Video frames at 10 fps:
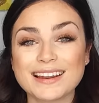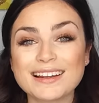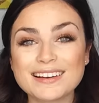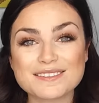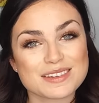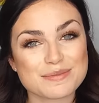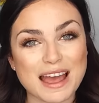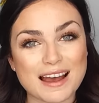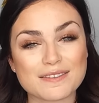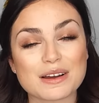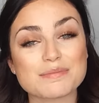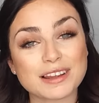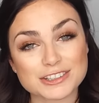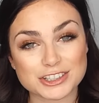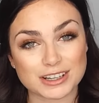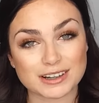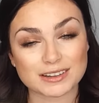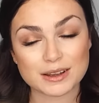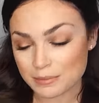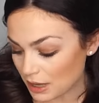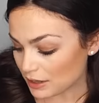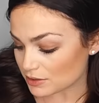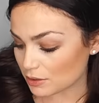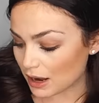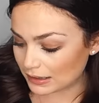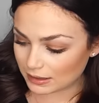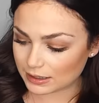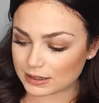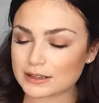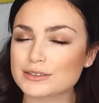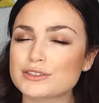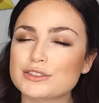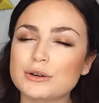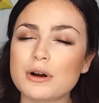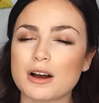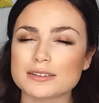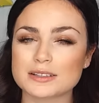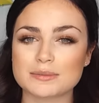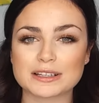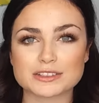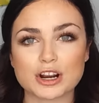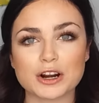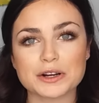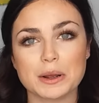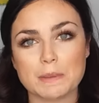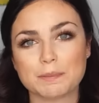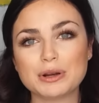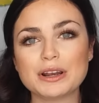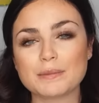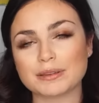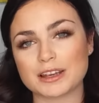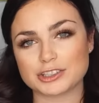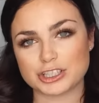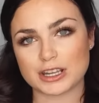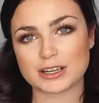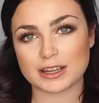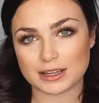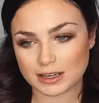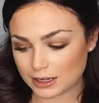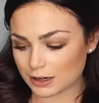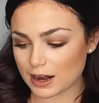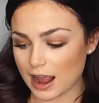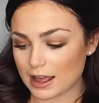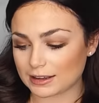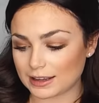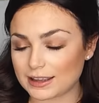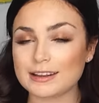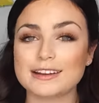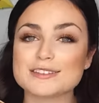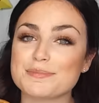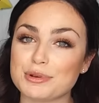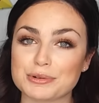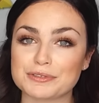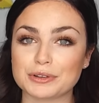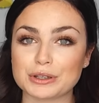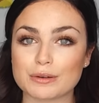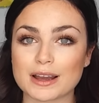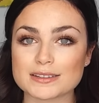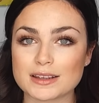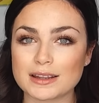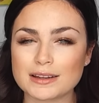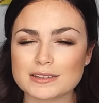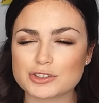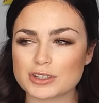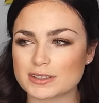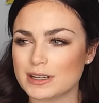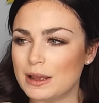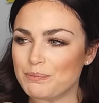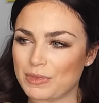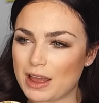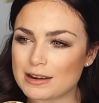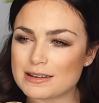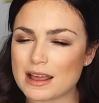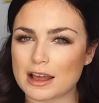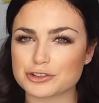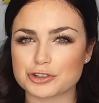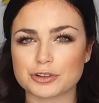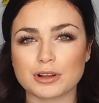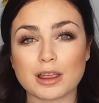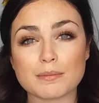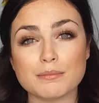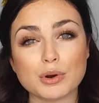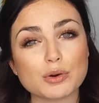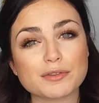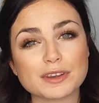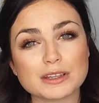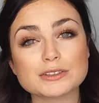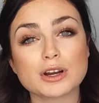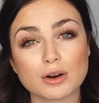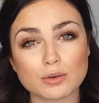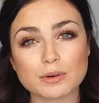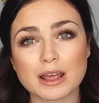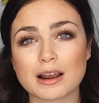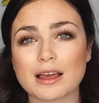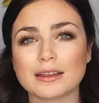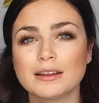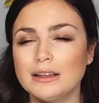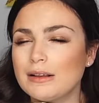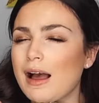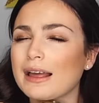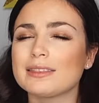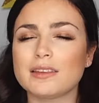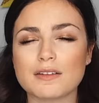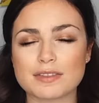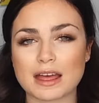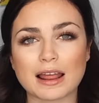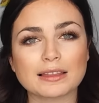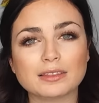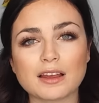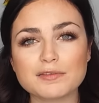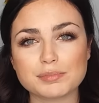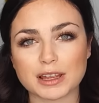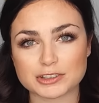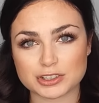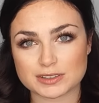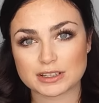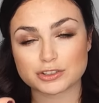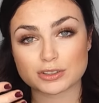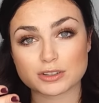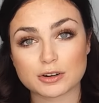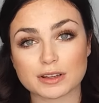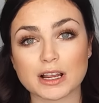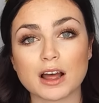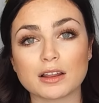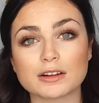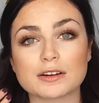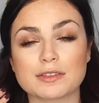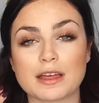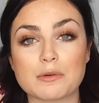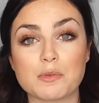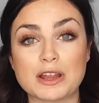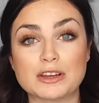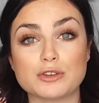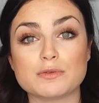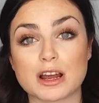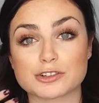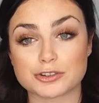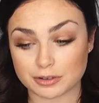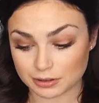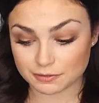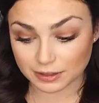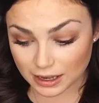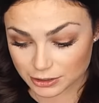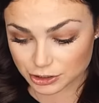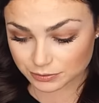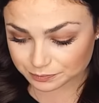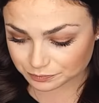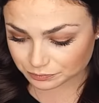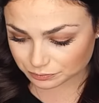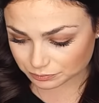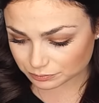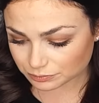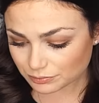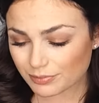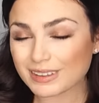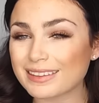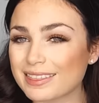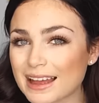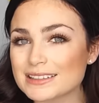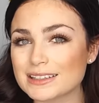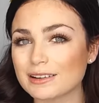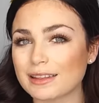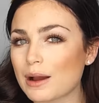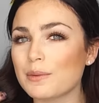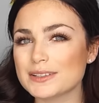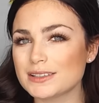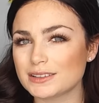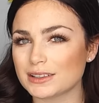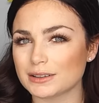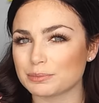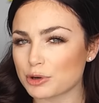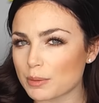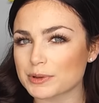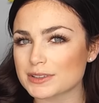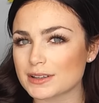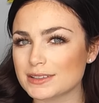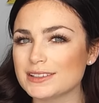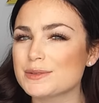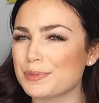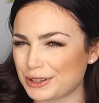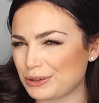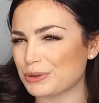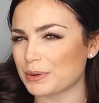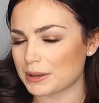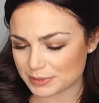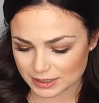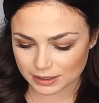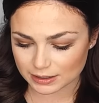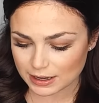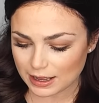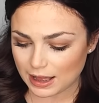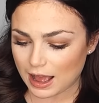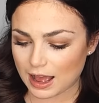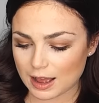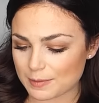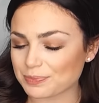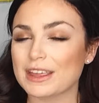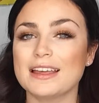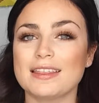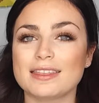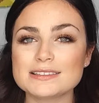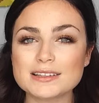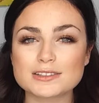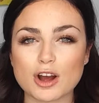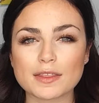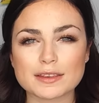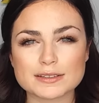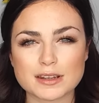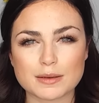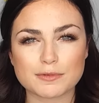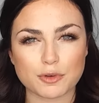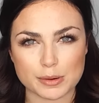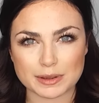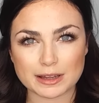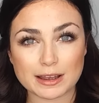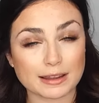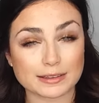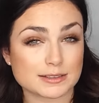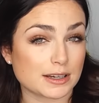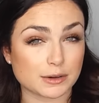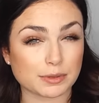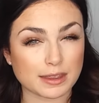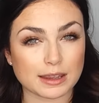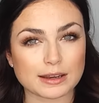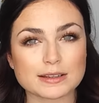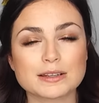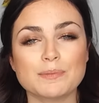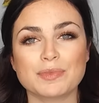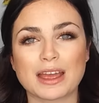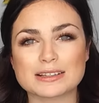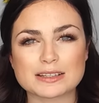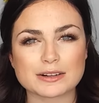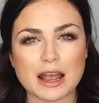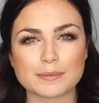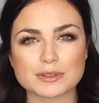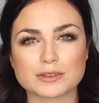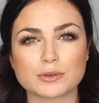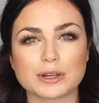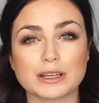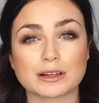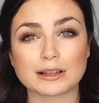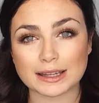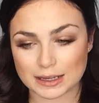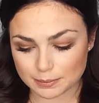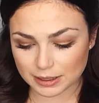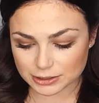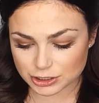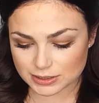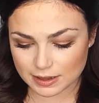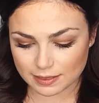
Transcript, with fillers: None of them have a blush shade in them. So I think it is so awesome that Tarte put a blush shade in here and it is beautiful, you guys. It is just a natural mauvey tone and I, I love that. I love blushes that just are the color that when you naturally flush. That didn't, that wasn't a proper sentence, but you know what I'm saying. Um, this is not the same formula, at least I don't think it is, as their Amazonian clay blushes.